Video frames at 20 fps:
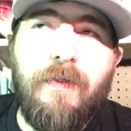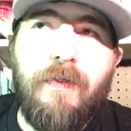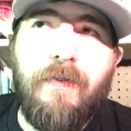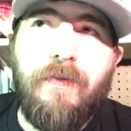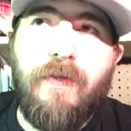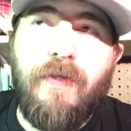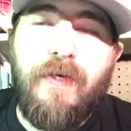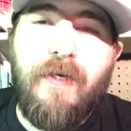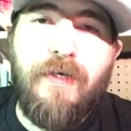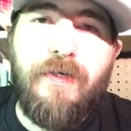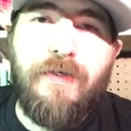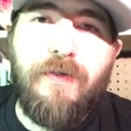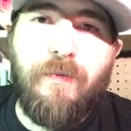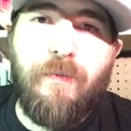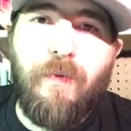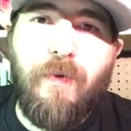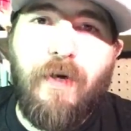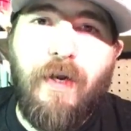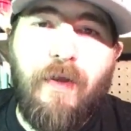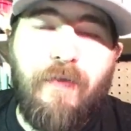the initial
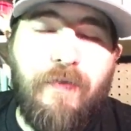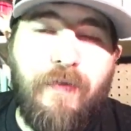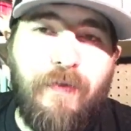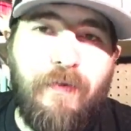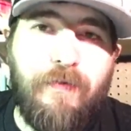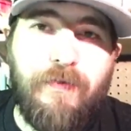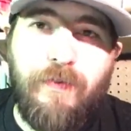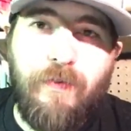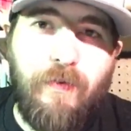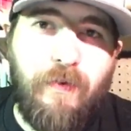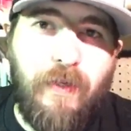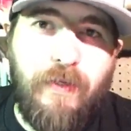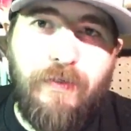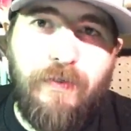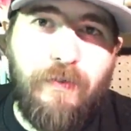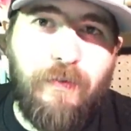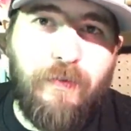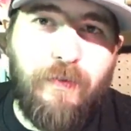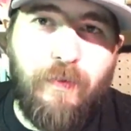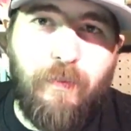run. I think there's only like
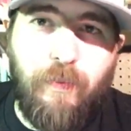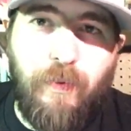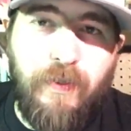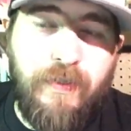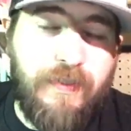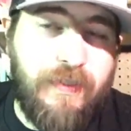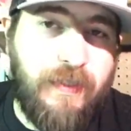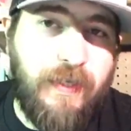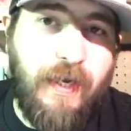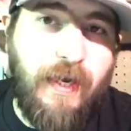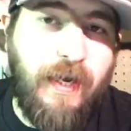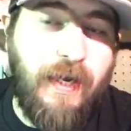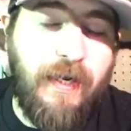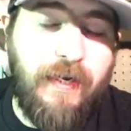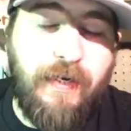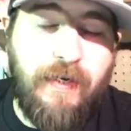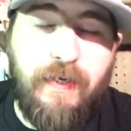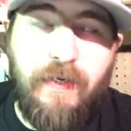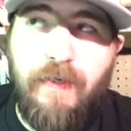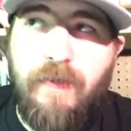two or three places that
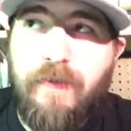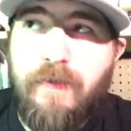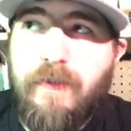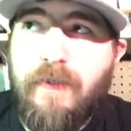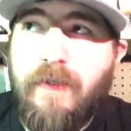had any.